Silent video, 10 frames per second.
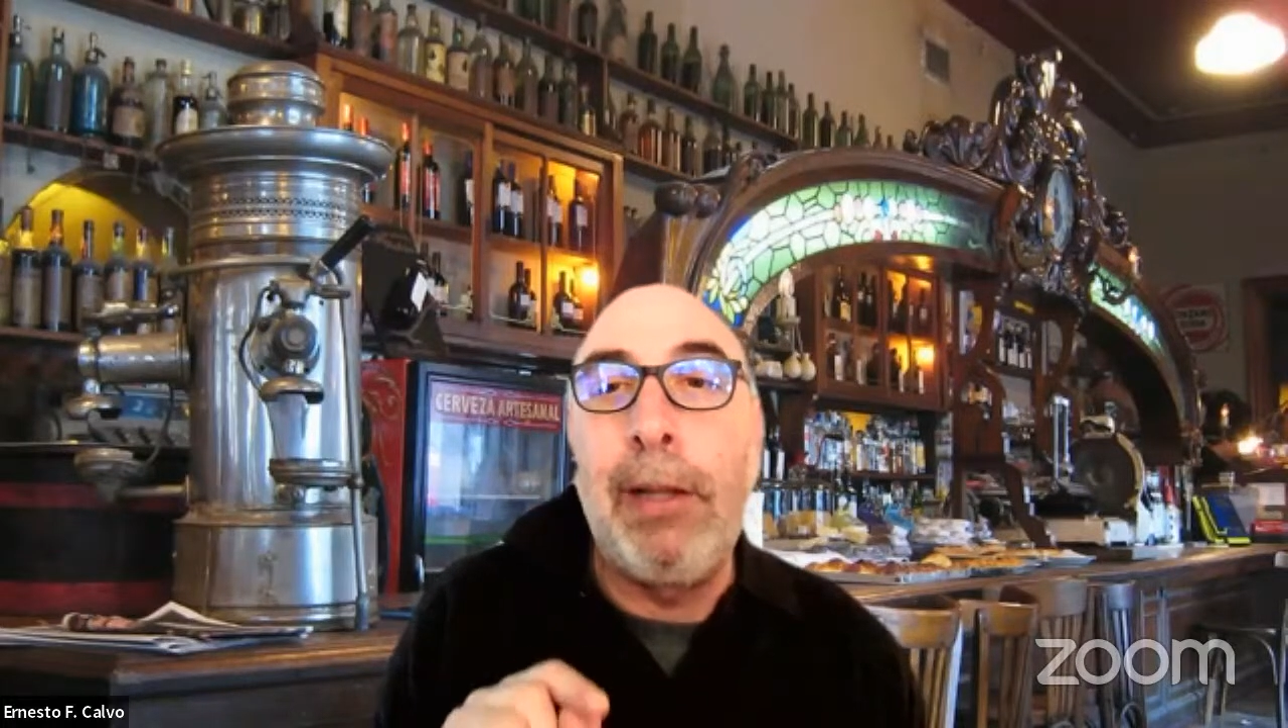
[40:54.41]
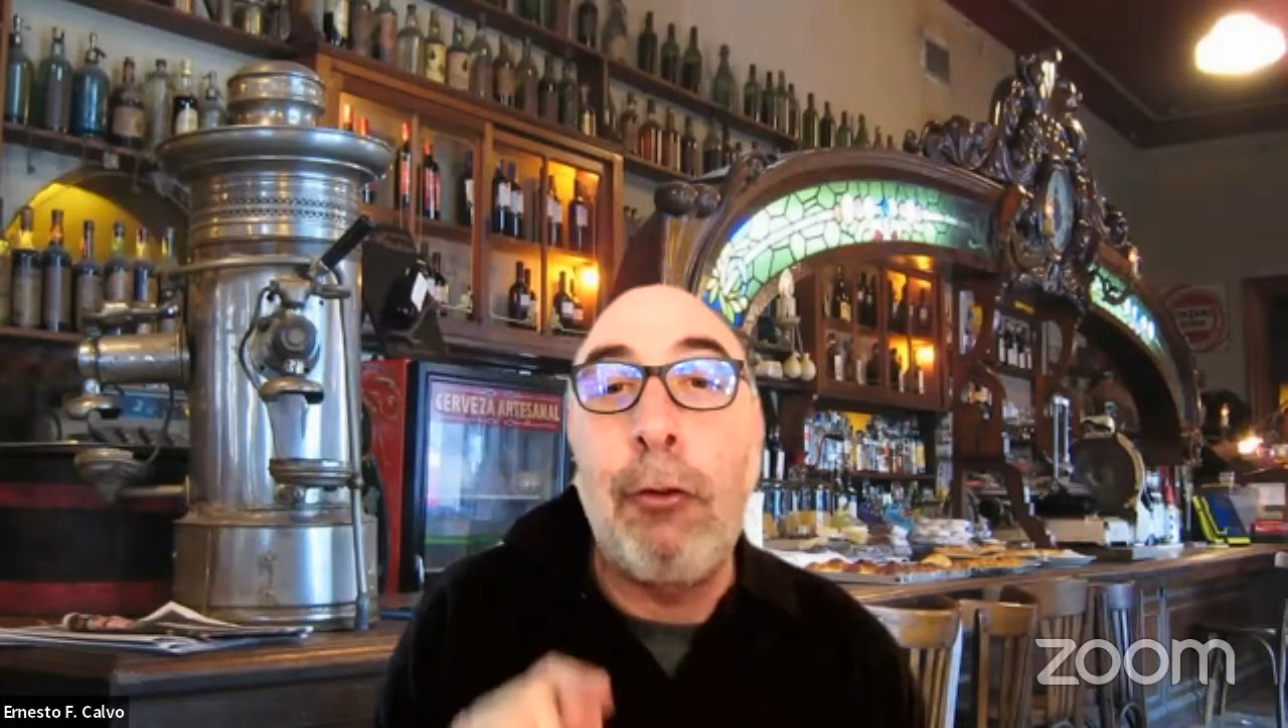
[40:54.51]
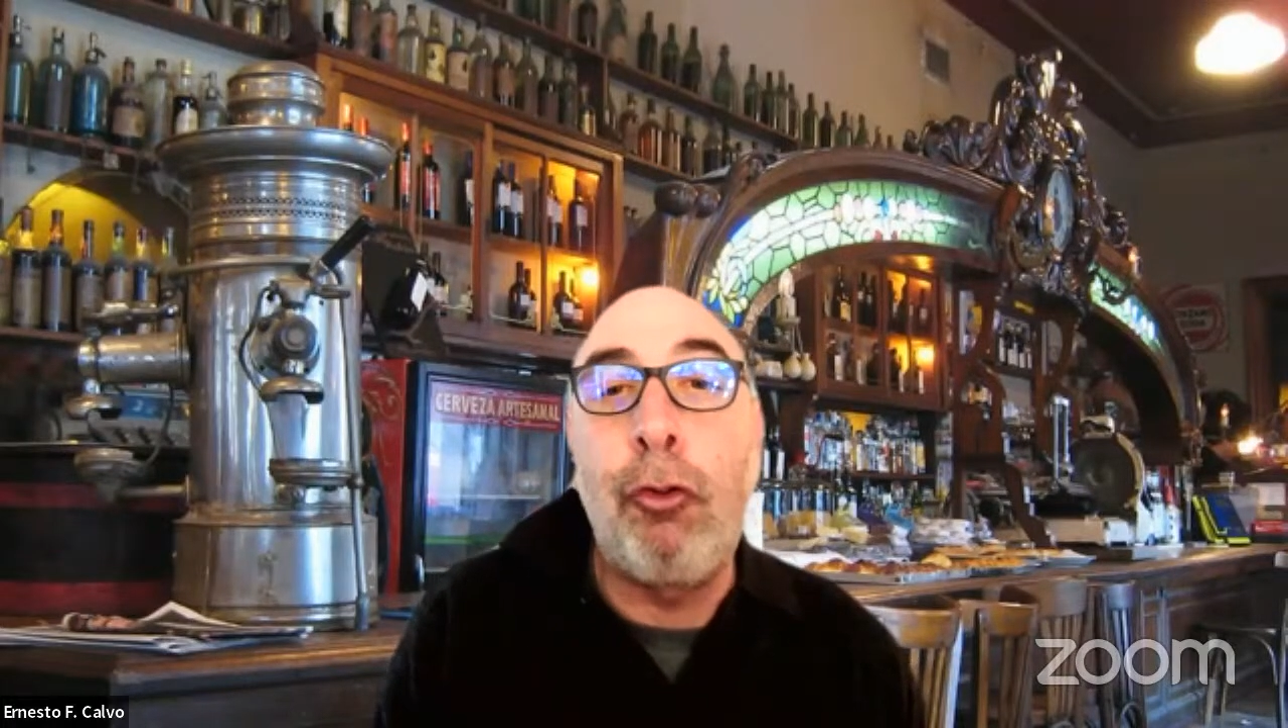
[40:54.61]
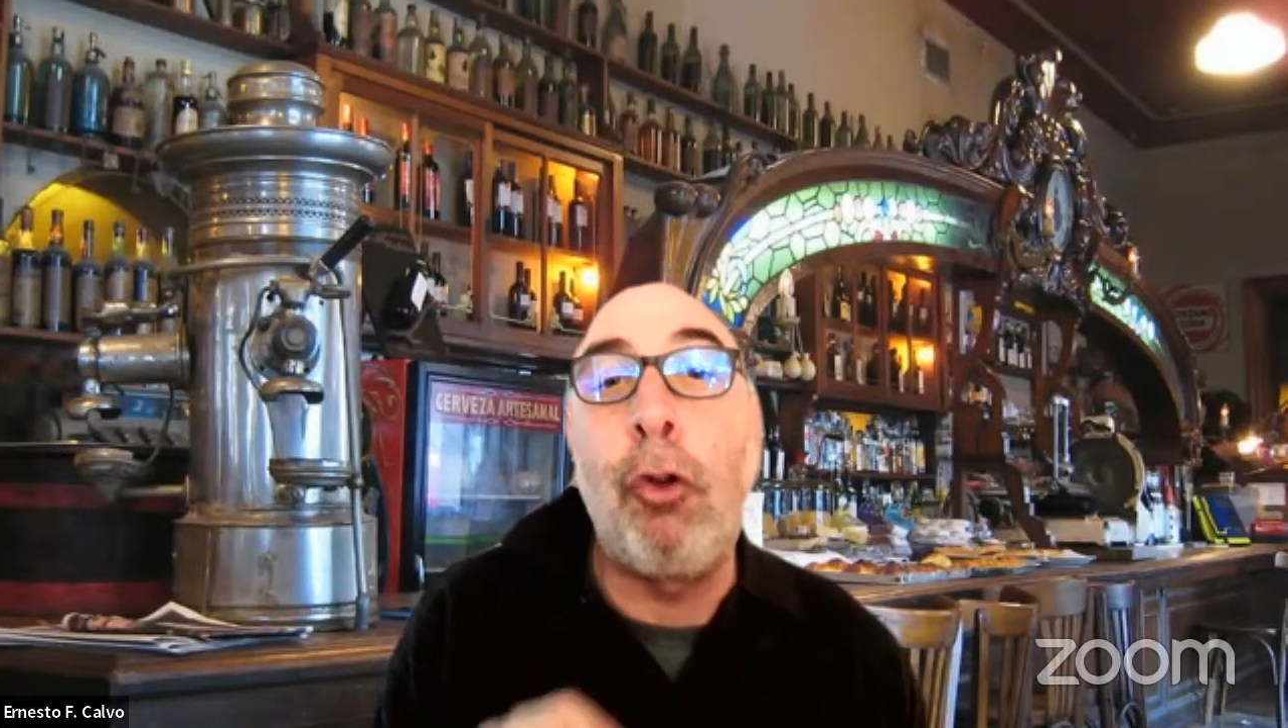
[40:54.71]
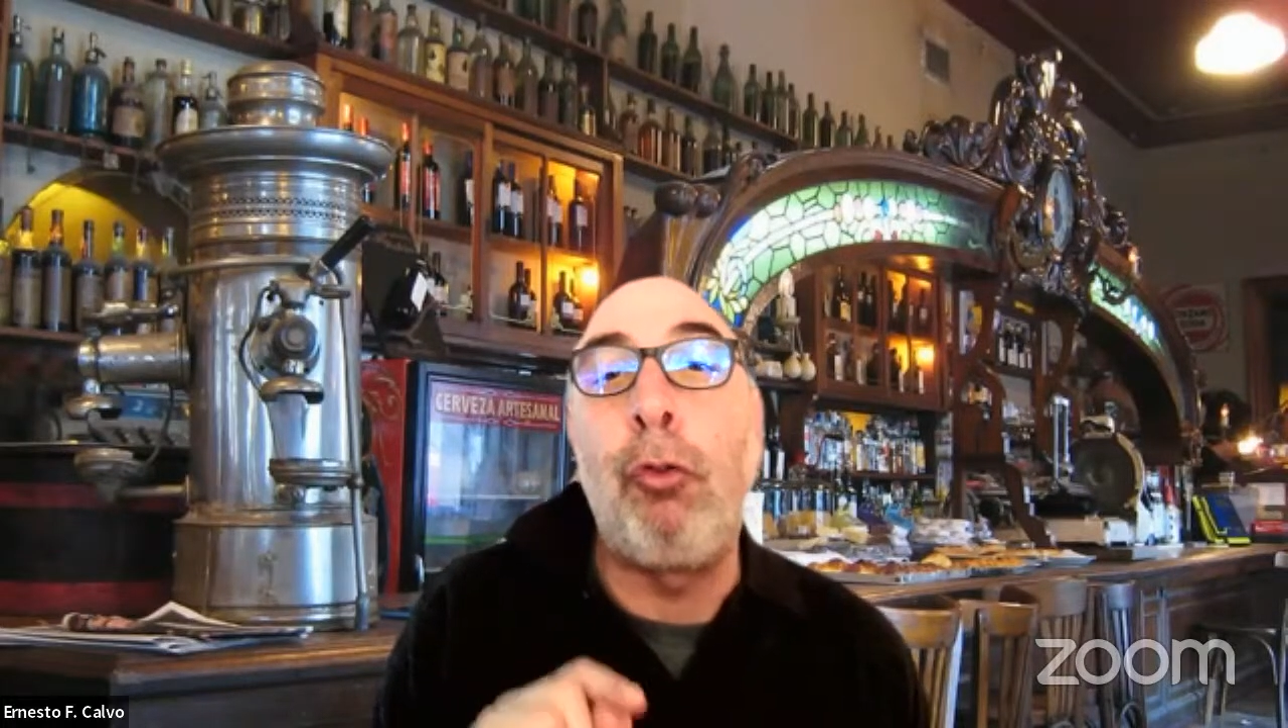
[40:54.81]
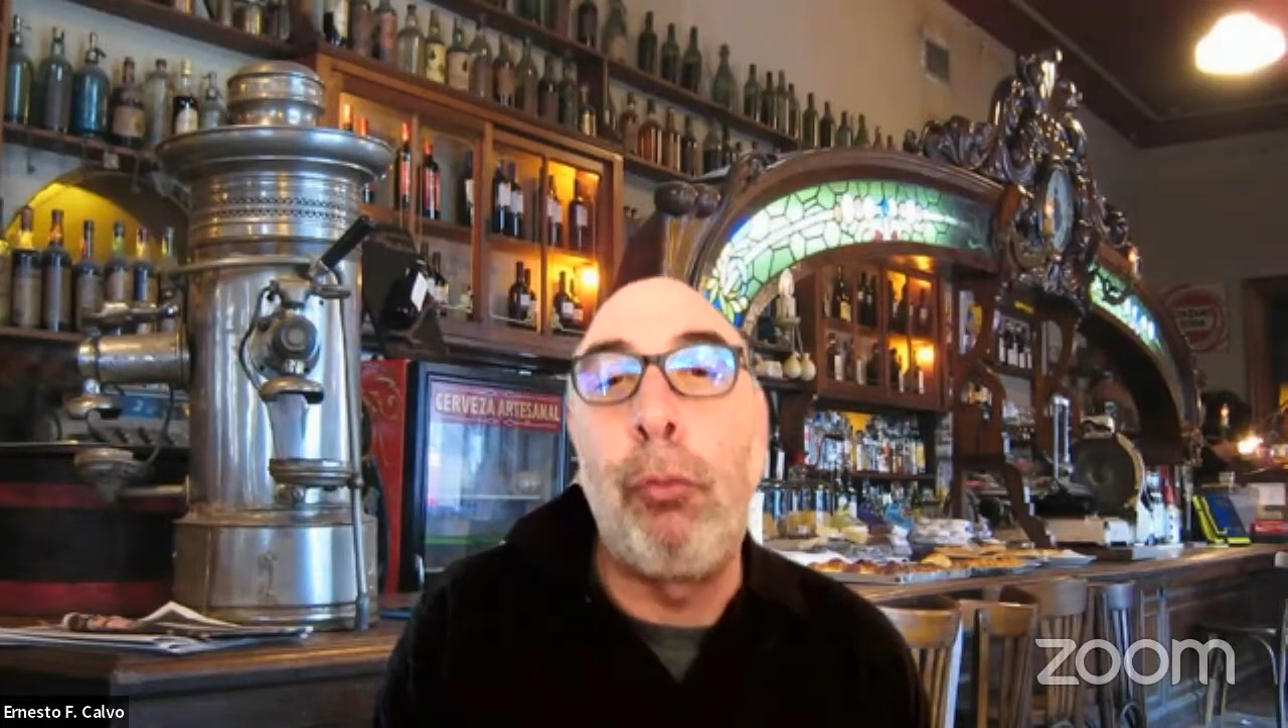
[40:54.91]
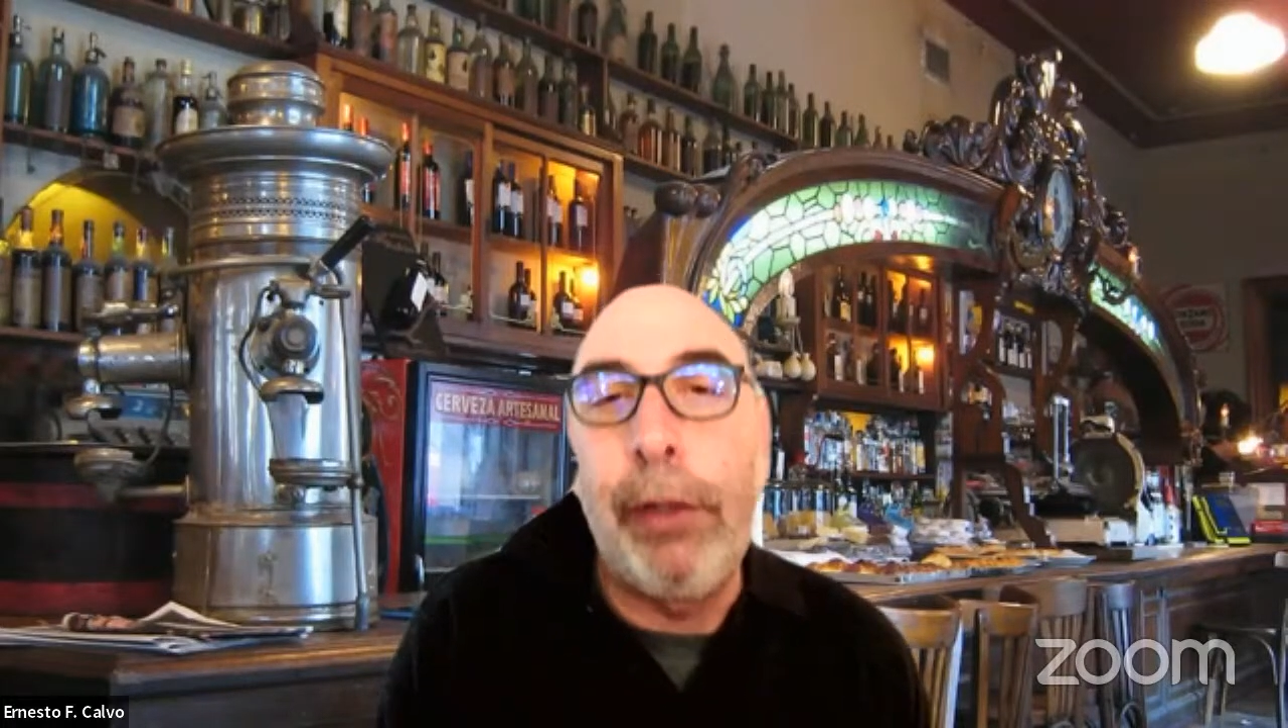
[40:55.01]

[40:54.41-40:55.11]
that just